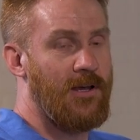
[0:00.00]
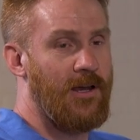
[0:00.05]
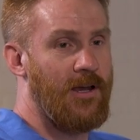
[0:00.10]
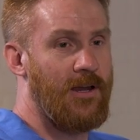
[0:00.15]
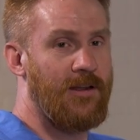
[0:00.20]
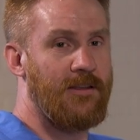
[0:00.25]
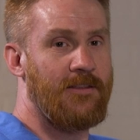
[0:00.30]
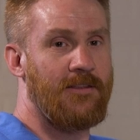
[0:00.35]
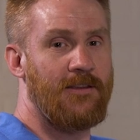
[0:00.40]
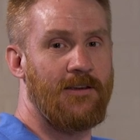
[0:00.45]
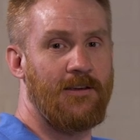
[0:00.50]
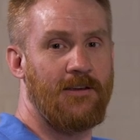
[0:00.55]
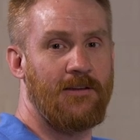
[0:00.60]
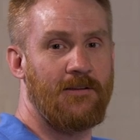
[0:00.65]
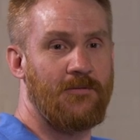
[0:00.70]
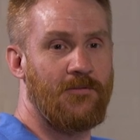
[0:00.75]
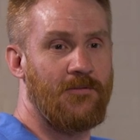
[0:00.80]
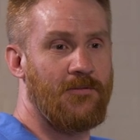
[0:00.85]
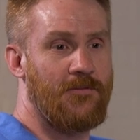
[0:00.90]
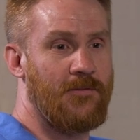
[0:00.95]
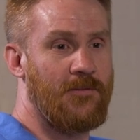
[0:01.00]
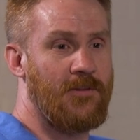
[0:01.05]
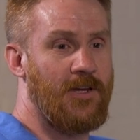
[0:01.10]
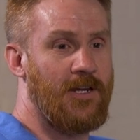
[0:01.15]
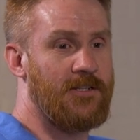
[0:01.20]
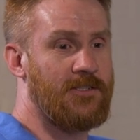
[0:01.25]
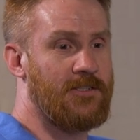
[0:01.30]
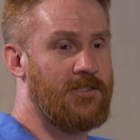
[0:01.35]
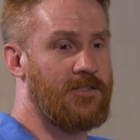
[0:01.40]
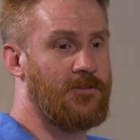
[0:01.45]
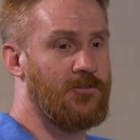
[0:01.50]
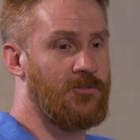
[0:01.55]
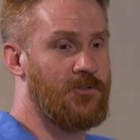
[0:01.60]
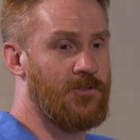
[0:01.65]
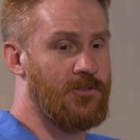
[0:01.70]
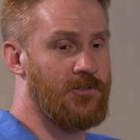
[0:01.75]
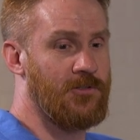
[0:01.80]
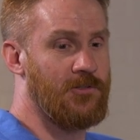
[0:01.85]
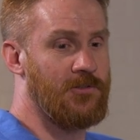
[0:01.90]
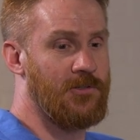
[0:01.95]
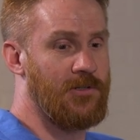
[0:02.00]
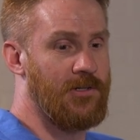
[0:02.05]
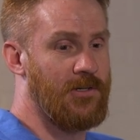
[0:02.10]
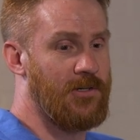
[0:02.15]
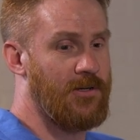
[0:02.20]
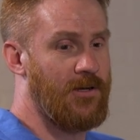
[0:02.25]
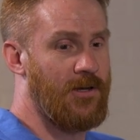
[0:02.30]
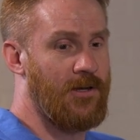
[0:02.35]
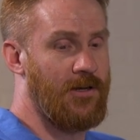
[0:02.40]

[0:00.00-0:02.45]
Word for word: And I think that is so true.